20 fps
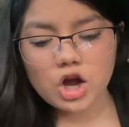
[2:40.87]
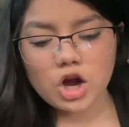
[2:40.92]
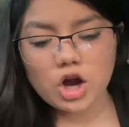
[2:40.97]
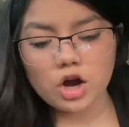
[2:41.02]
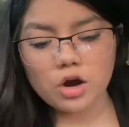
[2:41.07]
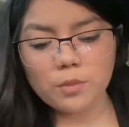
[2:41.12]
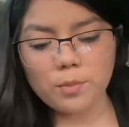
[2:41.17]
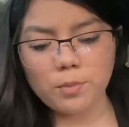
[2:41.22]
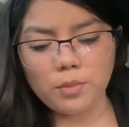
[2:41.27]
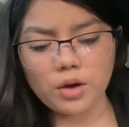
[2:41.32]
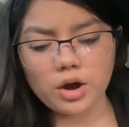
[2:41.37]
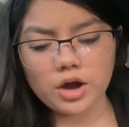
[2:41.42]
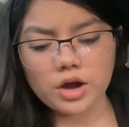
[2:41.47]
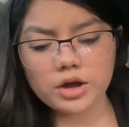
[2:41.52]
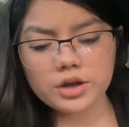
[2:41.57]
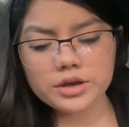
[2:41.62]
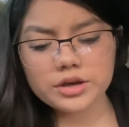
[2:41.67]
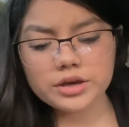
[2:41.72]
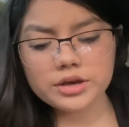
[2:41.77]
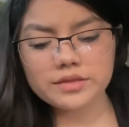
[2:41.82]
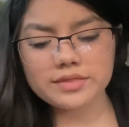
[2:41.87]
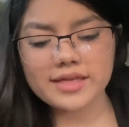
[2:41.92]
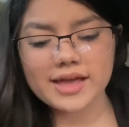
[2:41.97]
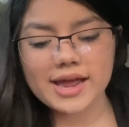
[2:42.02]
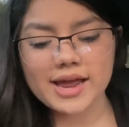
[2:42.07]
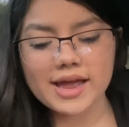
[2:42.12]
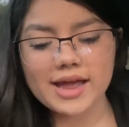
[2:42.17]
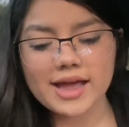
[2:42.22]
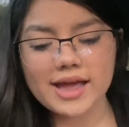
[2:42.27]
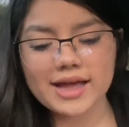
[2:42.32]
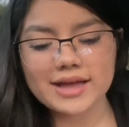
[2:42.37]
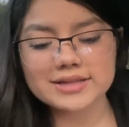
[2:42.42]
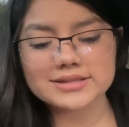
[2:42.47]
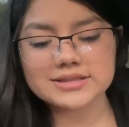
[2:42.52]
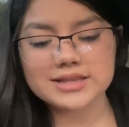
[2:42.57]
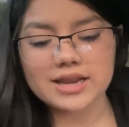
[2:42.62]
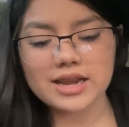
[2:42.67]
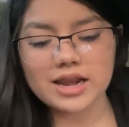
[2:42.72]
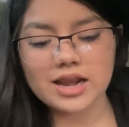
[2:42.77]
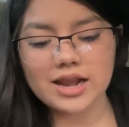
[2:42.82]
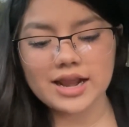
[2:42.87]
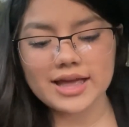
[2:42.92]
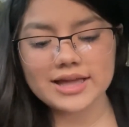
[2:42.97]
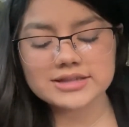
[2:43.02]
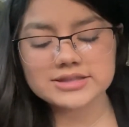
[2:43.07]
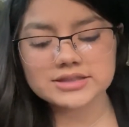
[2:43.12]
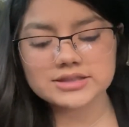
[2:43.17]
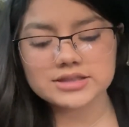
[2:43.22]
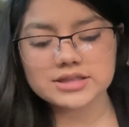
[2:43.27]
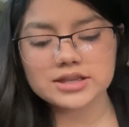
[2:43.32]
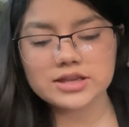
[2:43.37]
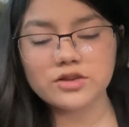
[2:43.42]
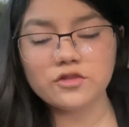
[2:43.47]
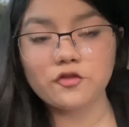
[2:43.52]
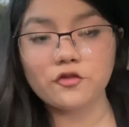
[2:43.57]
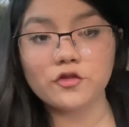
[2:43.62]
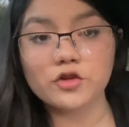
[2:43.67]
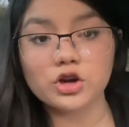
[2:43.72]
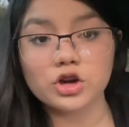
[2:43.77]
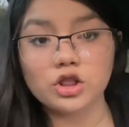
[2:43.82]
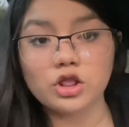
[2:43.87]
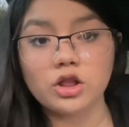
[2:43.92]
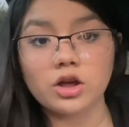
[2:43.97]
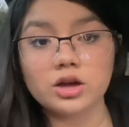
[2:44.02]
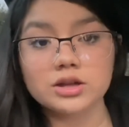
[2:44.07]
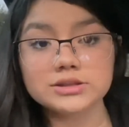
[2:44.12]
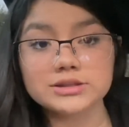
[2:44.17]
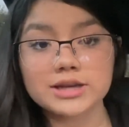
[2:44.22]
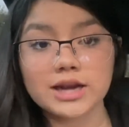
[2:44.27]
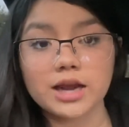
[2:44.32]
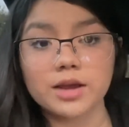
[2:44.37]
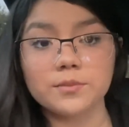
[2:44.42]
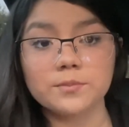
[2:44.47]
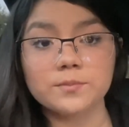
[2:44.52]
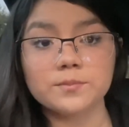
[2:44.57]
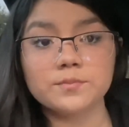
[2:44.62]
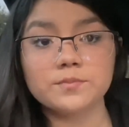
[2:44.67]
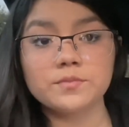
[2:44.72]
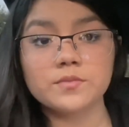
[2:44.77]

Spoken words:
A bond that has lasted for a long time.